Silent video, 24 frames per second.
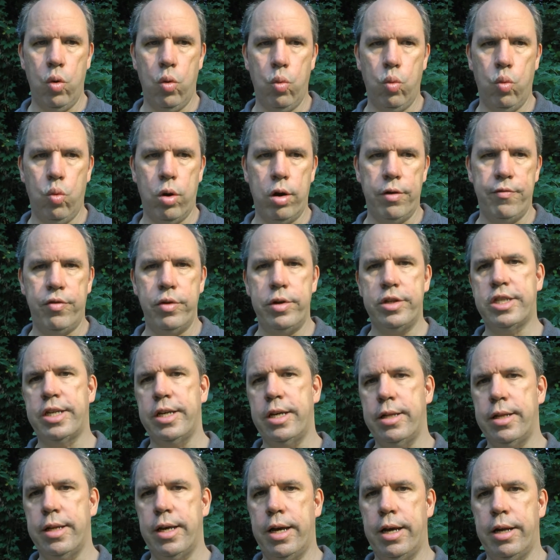What have we
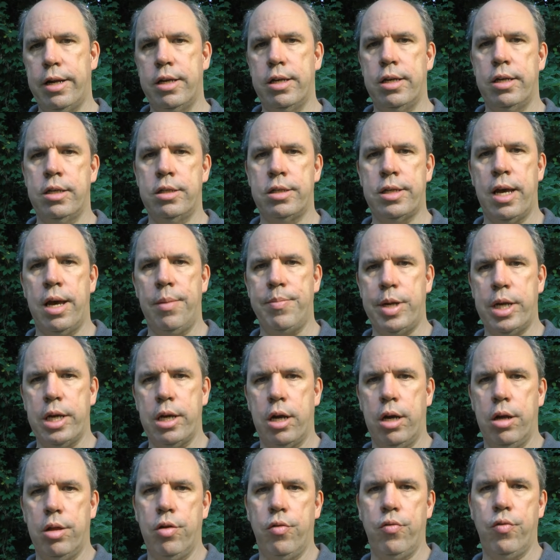seen that is
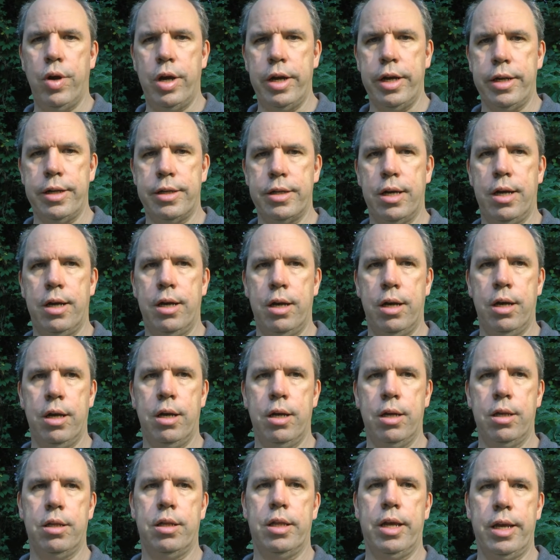happening on the right
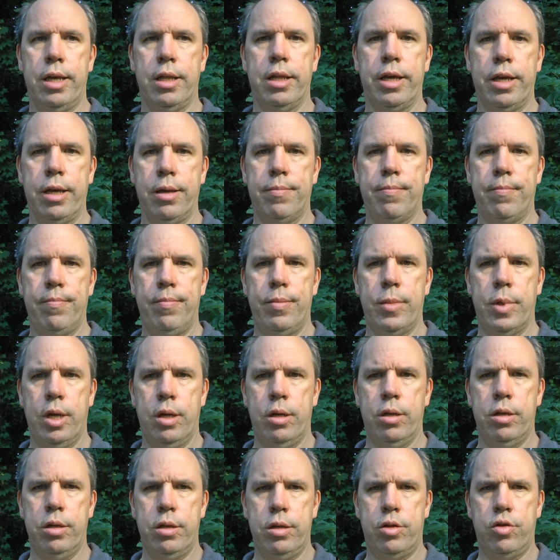lately,
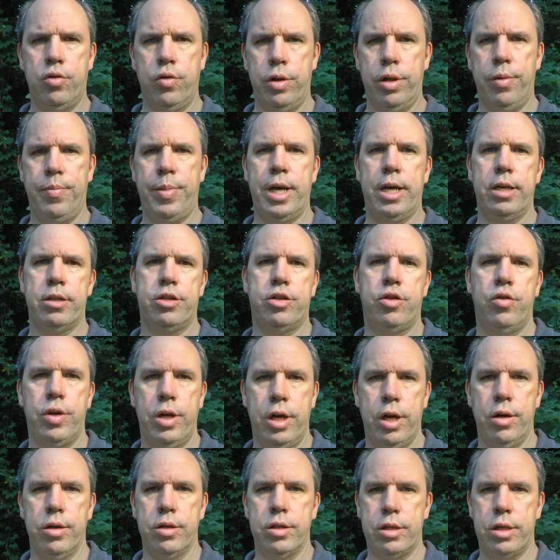during the past 2
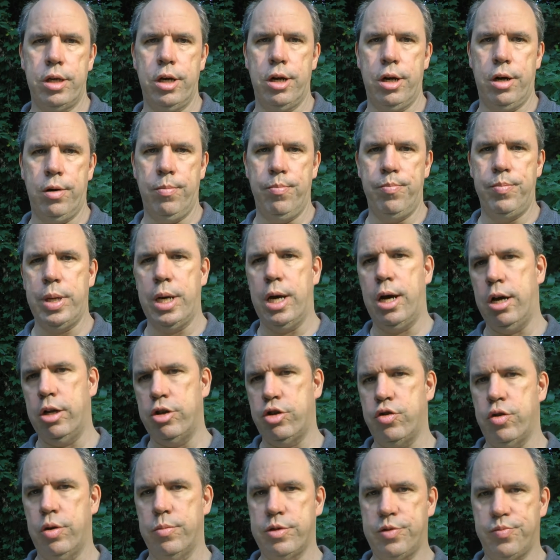years,
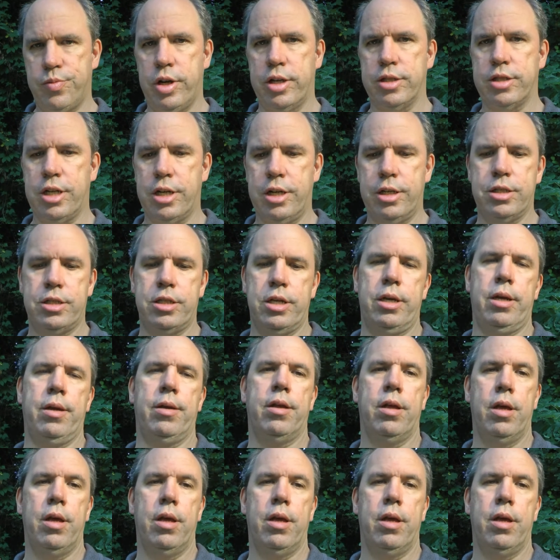beyond Trump's presidency?